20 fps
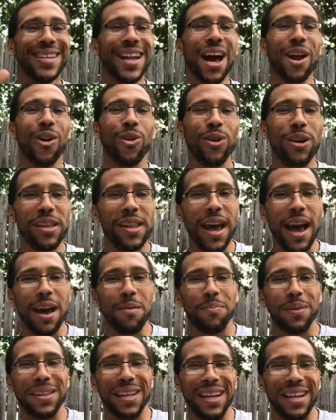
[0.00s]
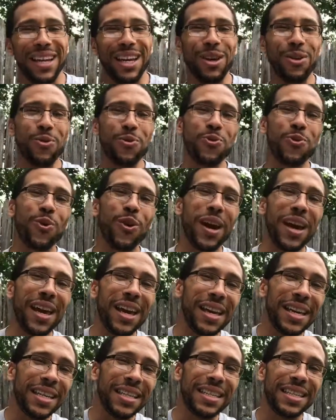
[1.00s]
Not only that, but then he
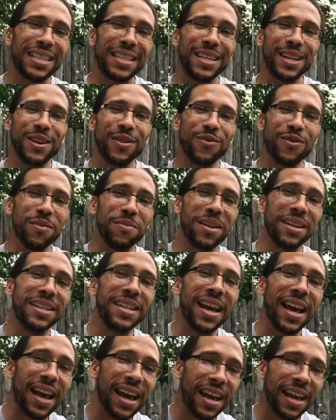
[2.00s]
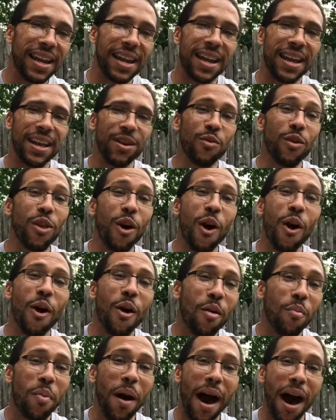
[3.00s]
raised from the dead with
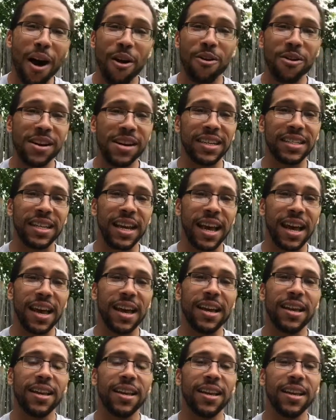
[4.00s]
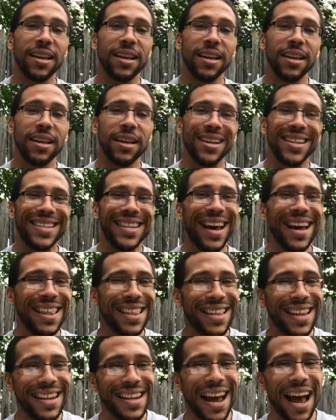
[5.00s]
all power in his hand.
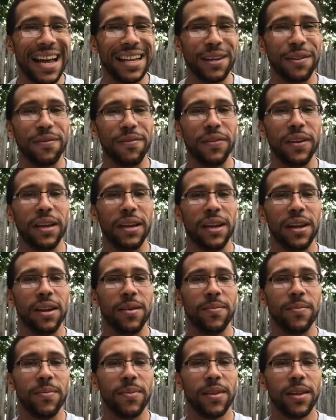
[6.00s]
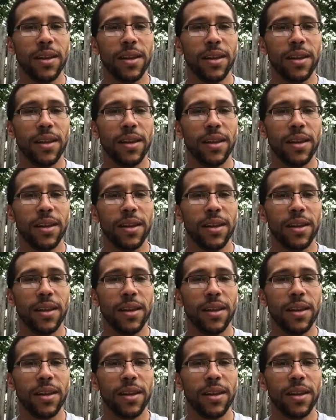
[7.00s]
Death did not defeat him.